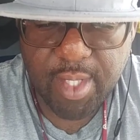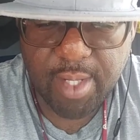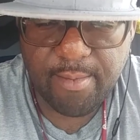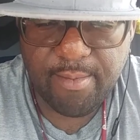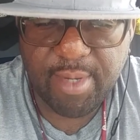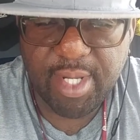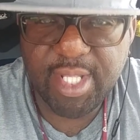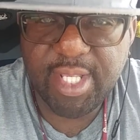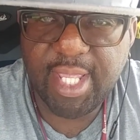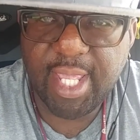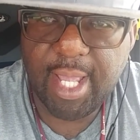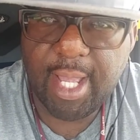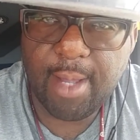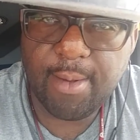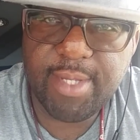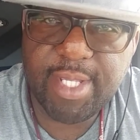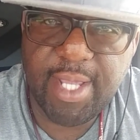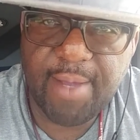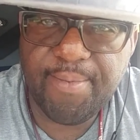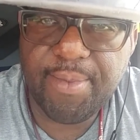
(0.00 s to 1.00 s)
But yeah, I
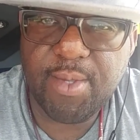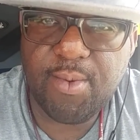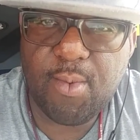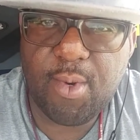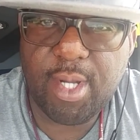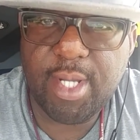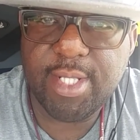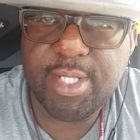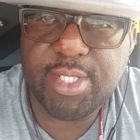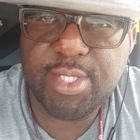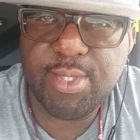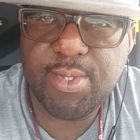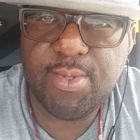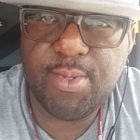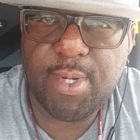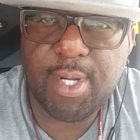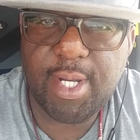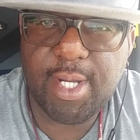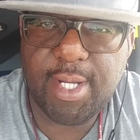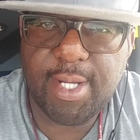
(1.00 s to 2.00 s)
definitely wanted
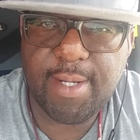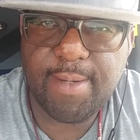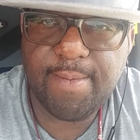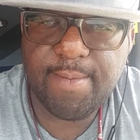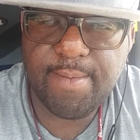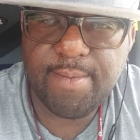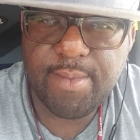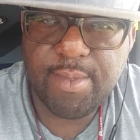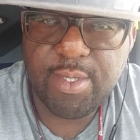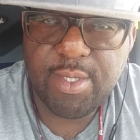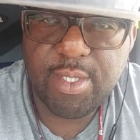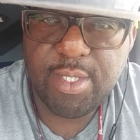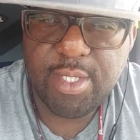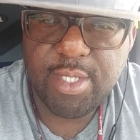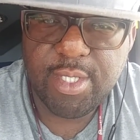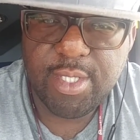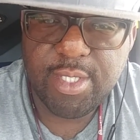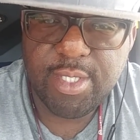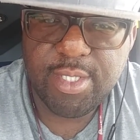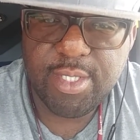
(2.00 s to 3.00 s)
to,
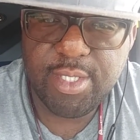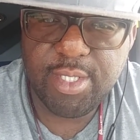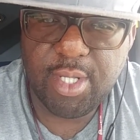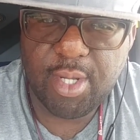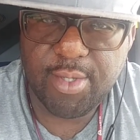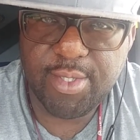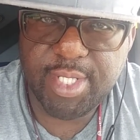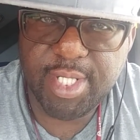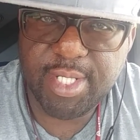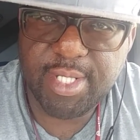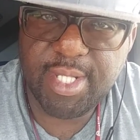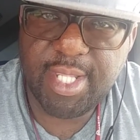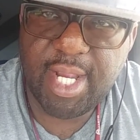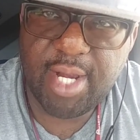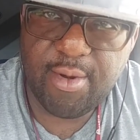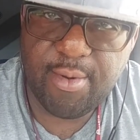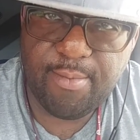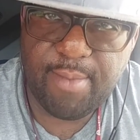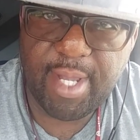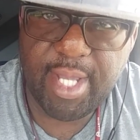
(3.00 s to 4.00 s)
just let
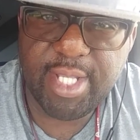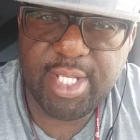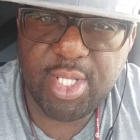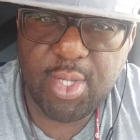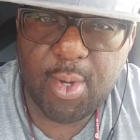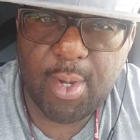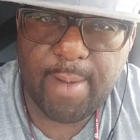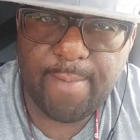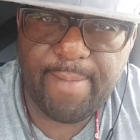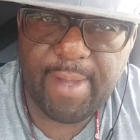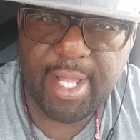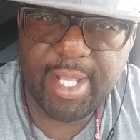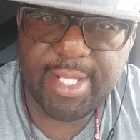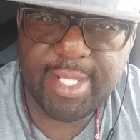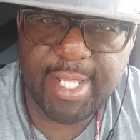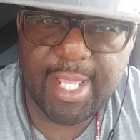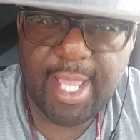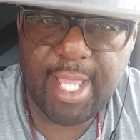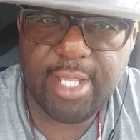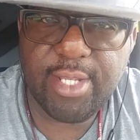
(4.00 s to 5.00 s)
everybody know about
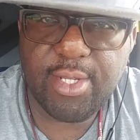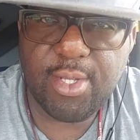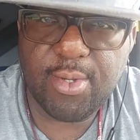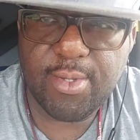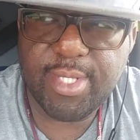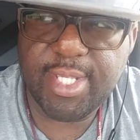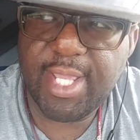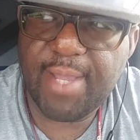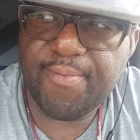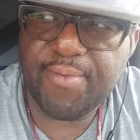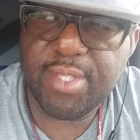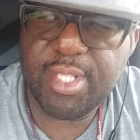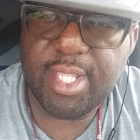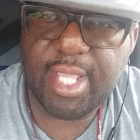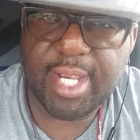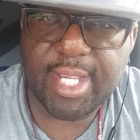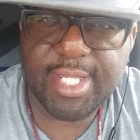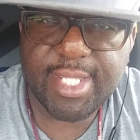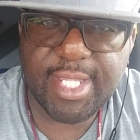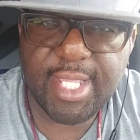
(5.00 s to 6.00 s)
that. Definitely,
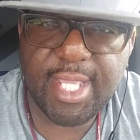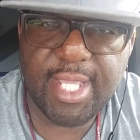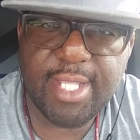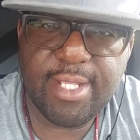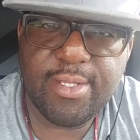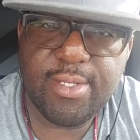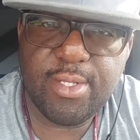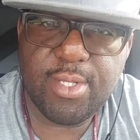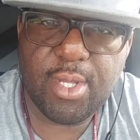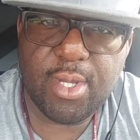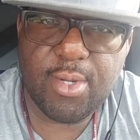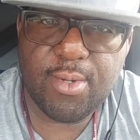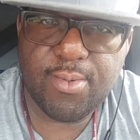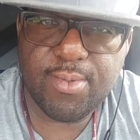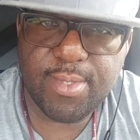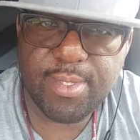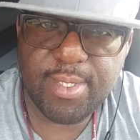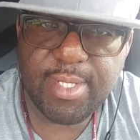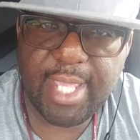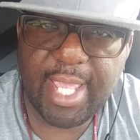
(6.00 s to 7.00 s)
like I said,
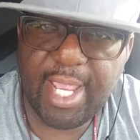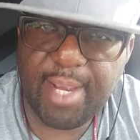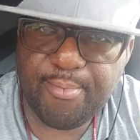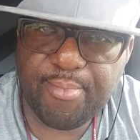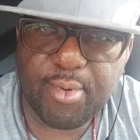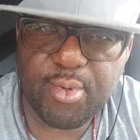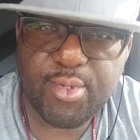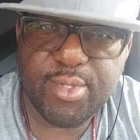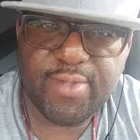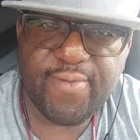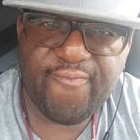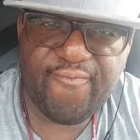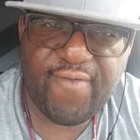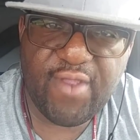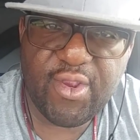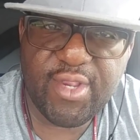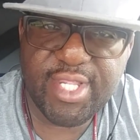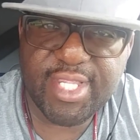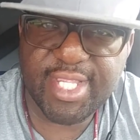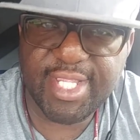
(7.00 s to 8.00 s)
April is a
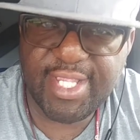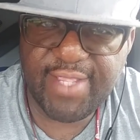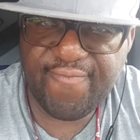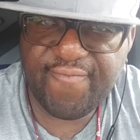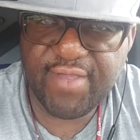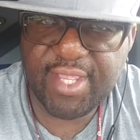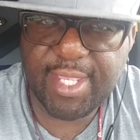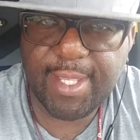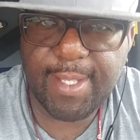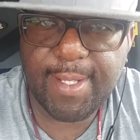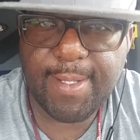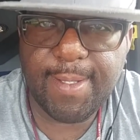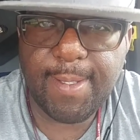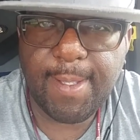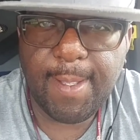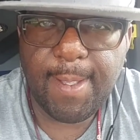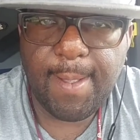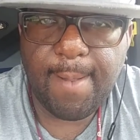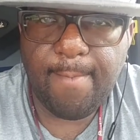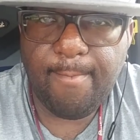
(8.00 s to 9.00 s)
very significant
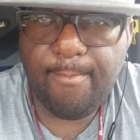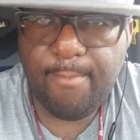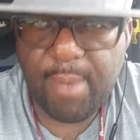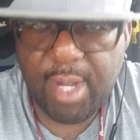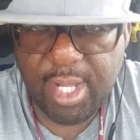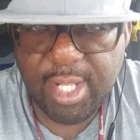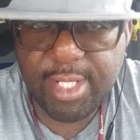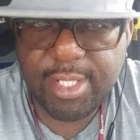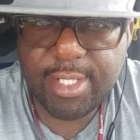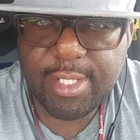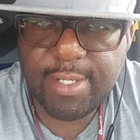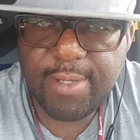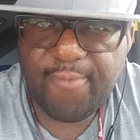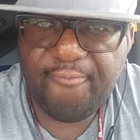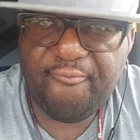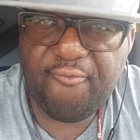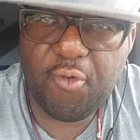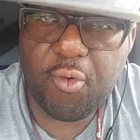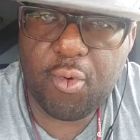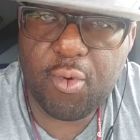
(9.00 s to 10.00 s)
month
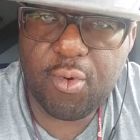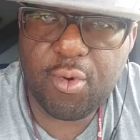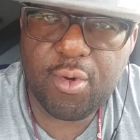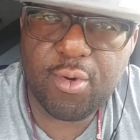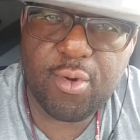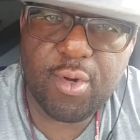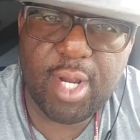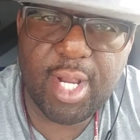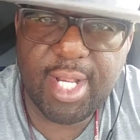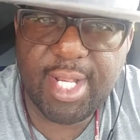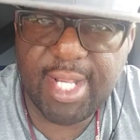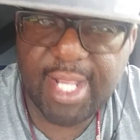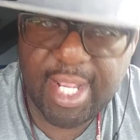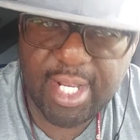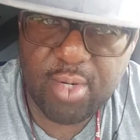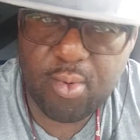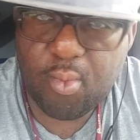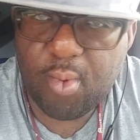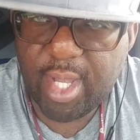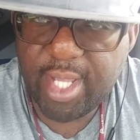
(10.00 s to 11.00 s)
for a lot
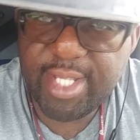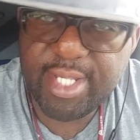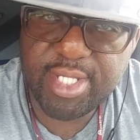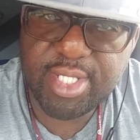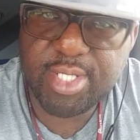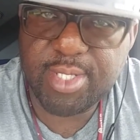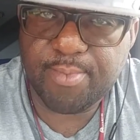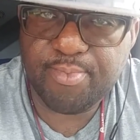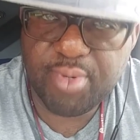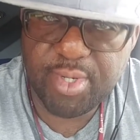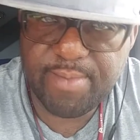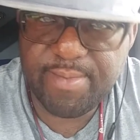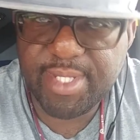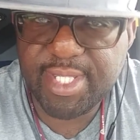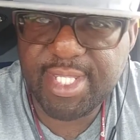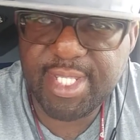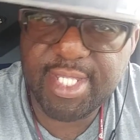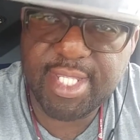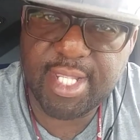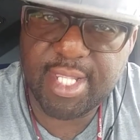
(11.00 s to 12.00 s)
of white
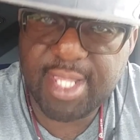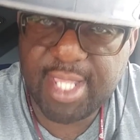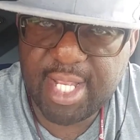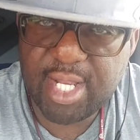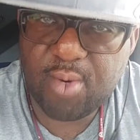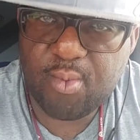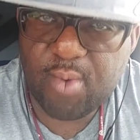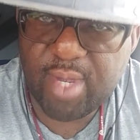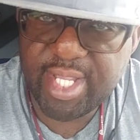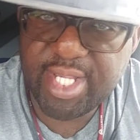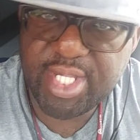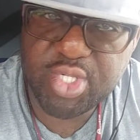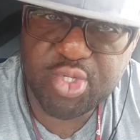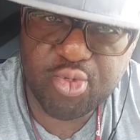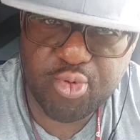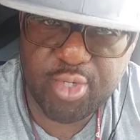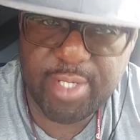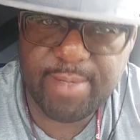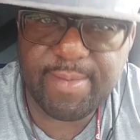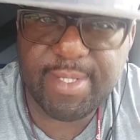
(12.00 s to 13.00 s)
supremacists and a lot of white
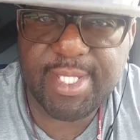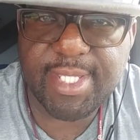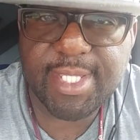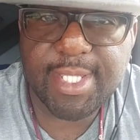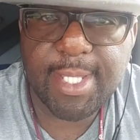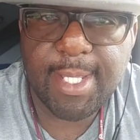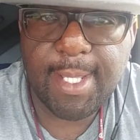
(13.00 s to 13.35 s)
extremists.